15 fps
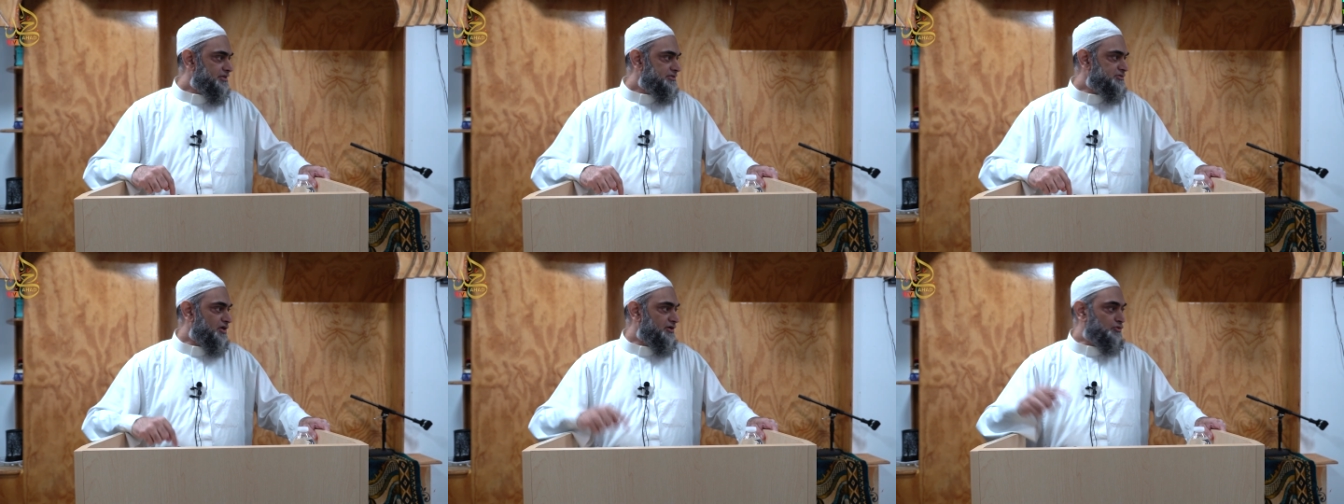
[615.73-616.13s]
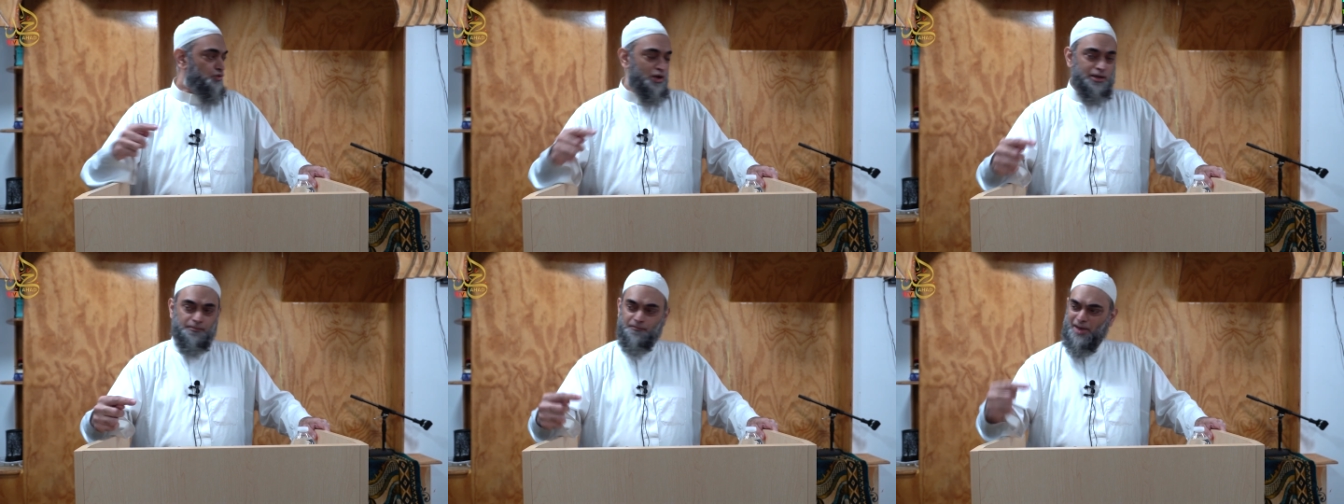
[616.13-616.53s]
So
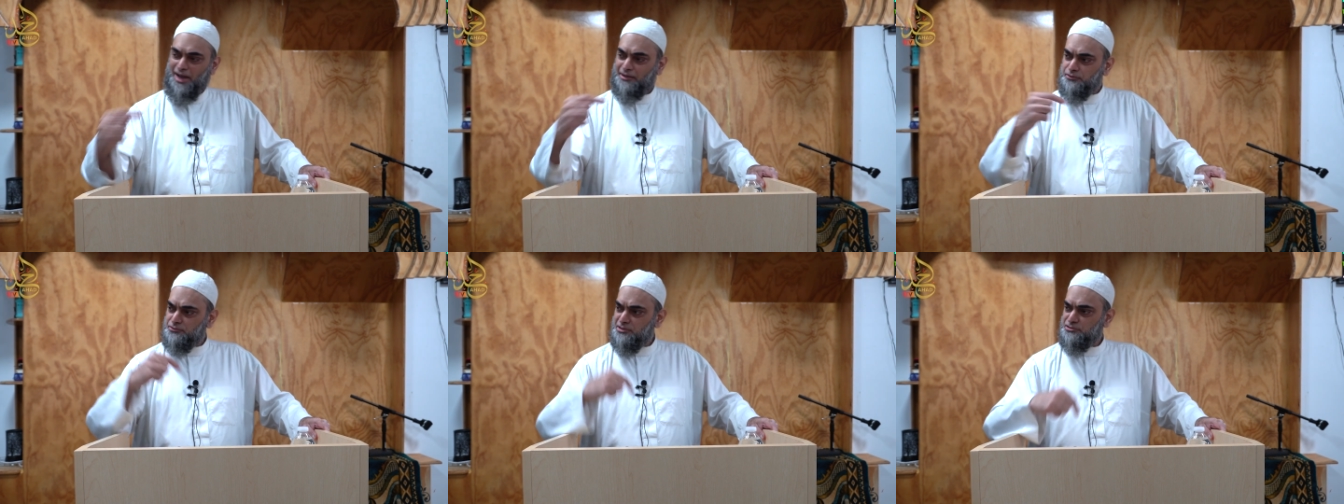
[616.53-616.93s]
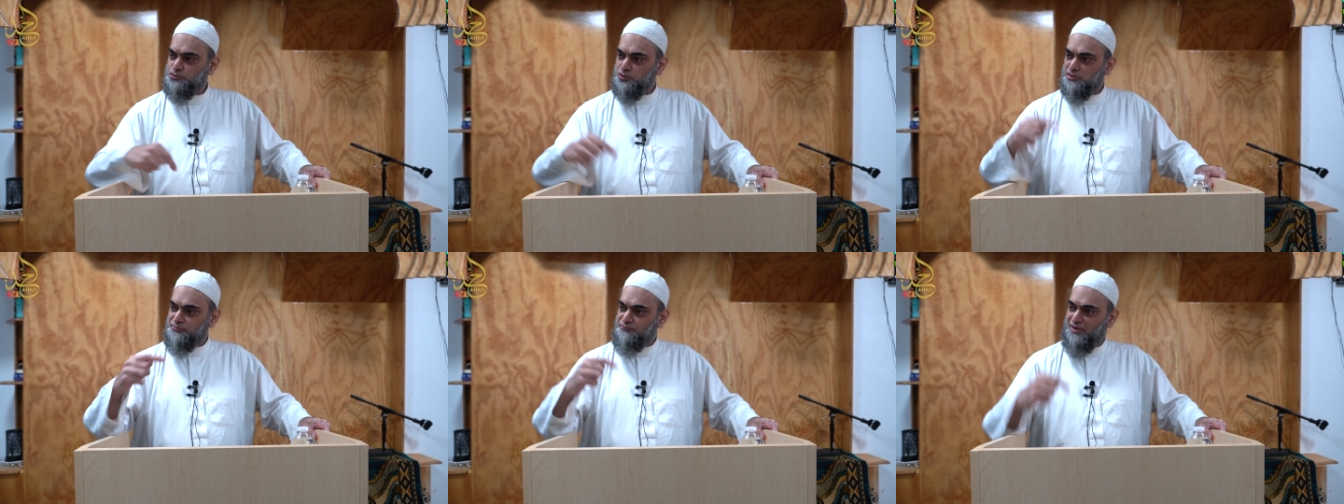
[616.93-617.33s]
going back to the
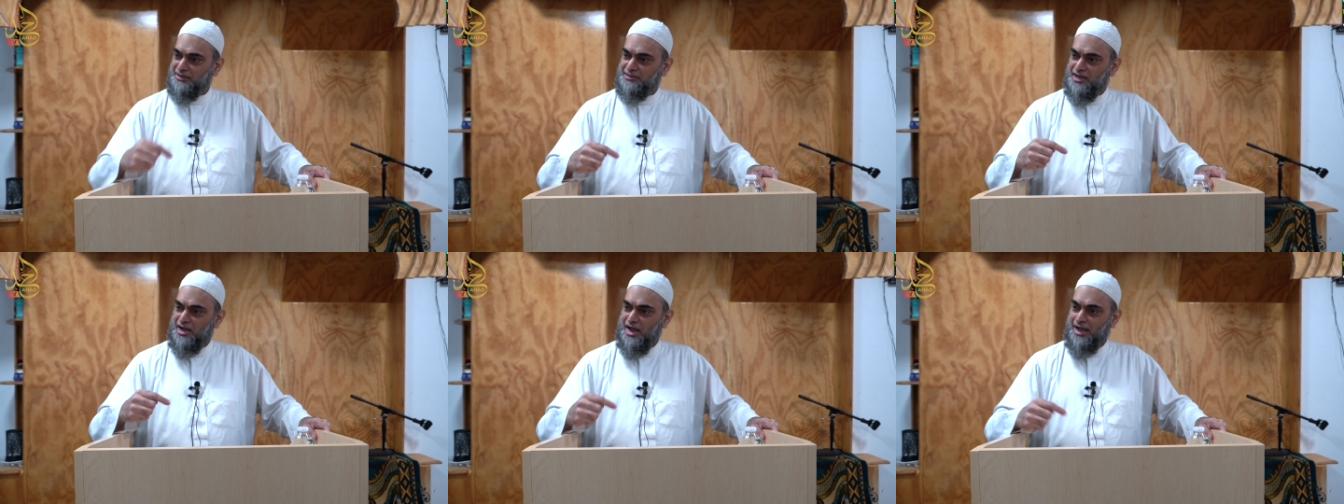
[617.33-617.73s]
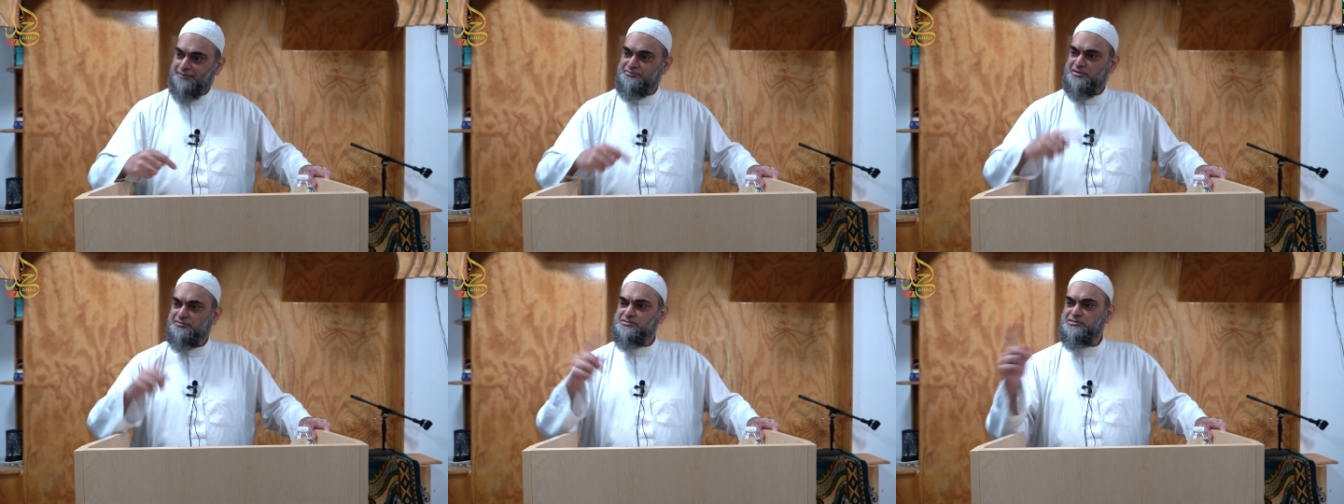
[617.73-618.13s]
Surah Fatiha, I have
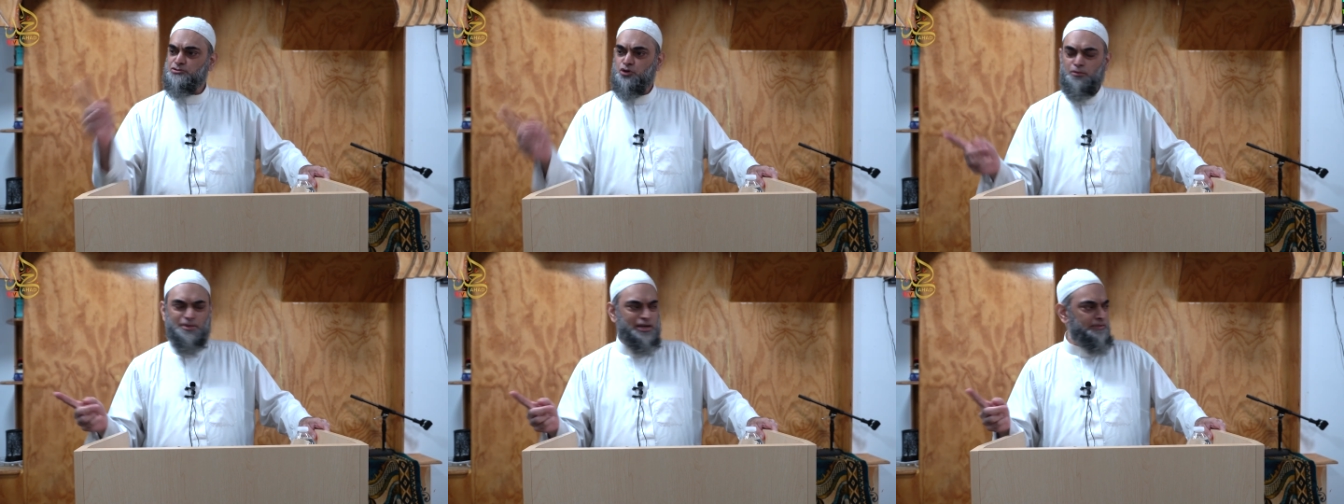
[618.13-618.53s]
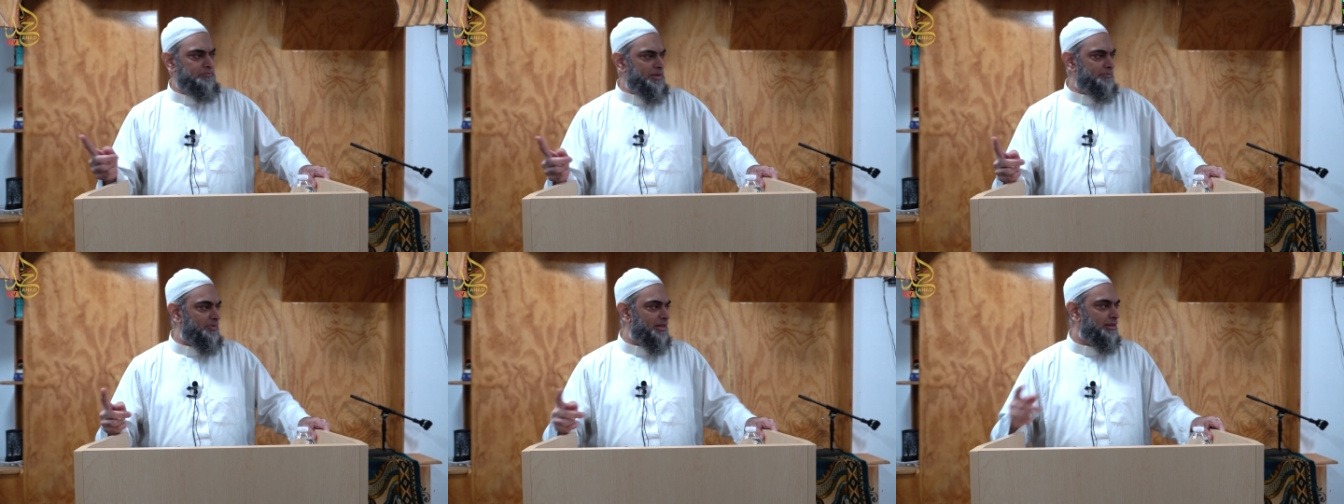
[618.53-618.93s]
seen so many
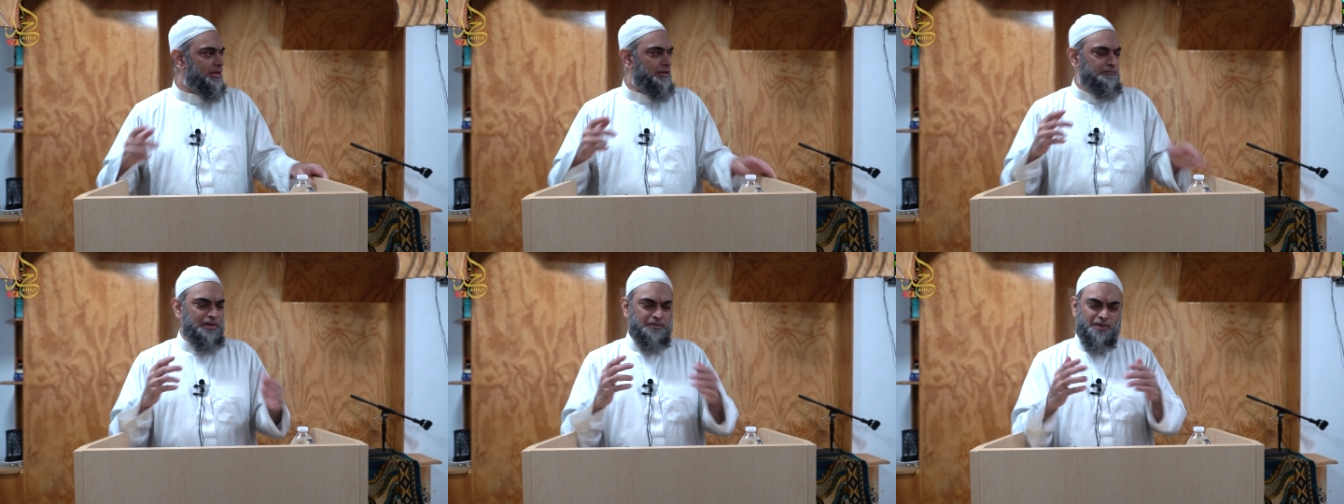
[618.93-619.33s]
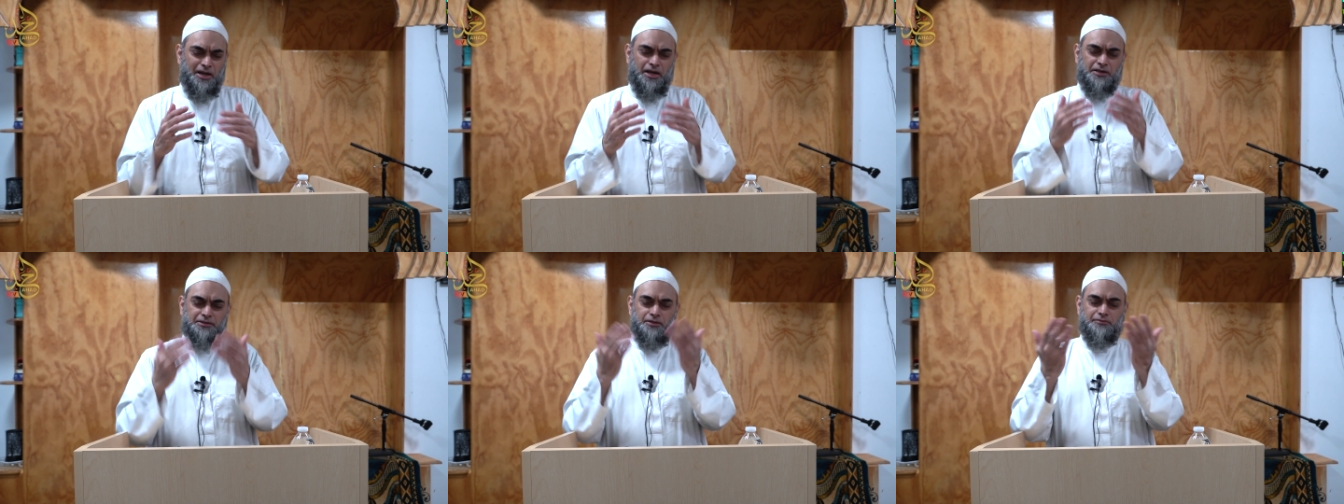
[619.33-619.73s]
people
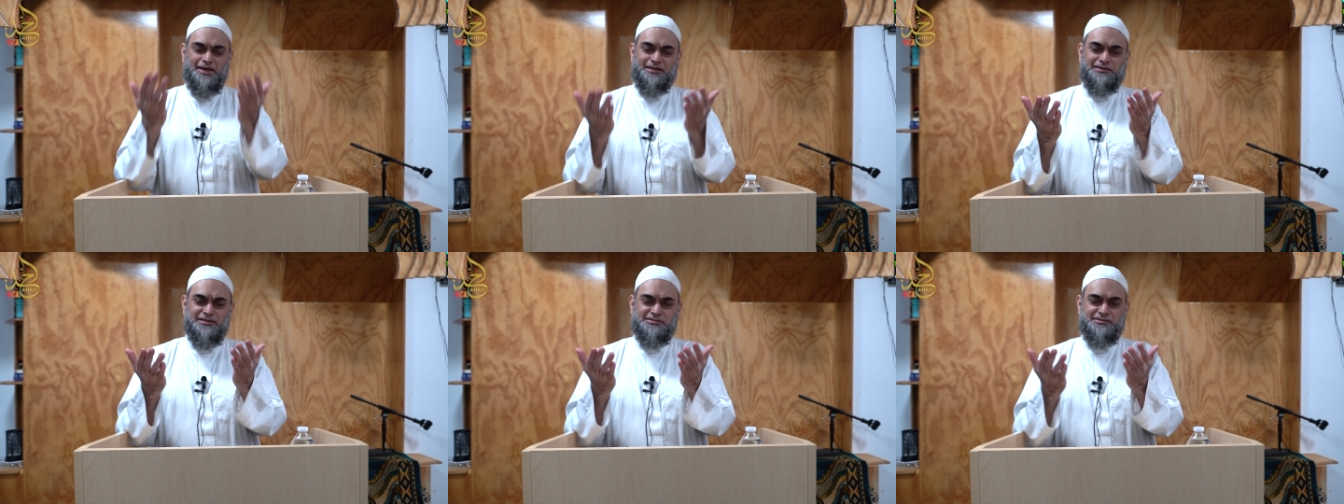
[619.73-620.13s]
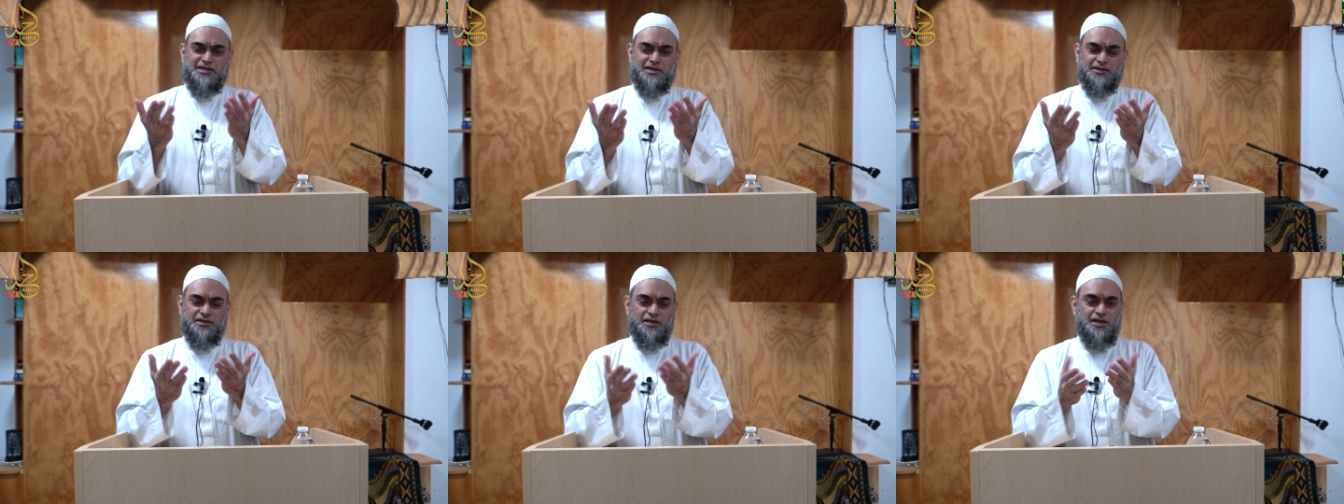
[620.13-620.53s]
are directly
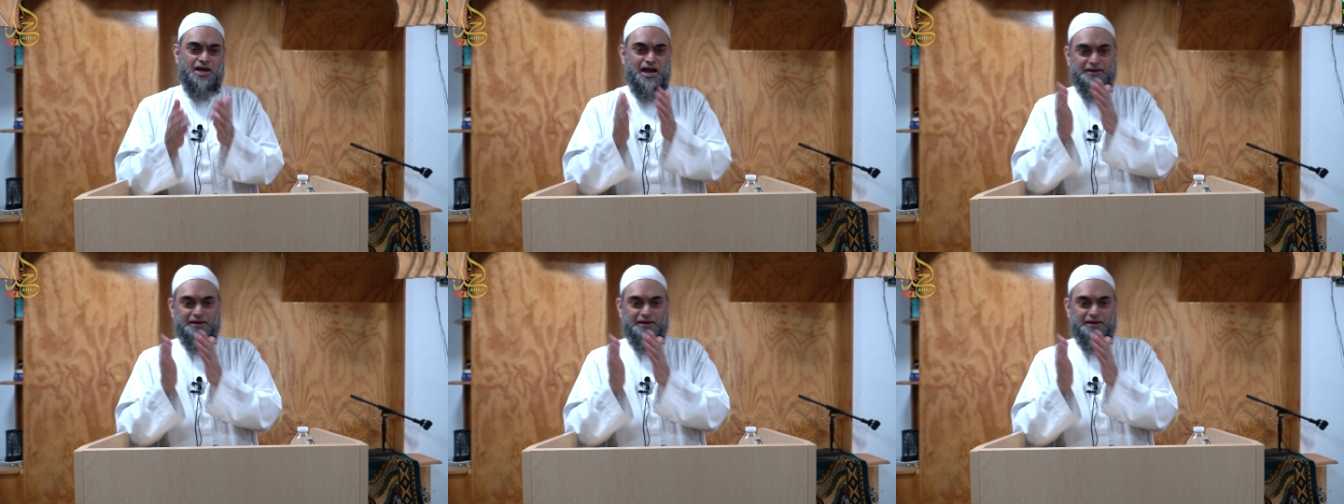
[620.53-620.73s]
saying,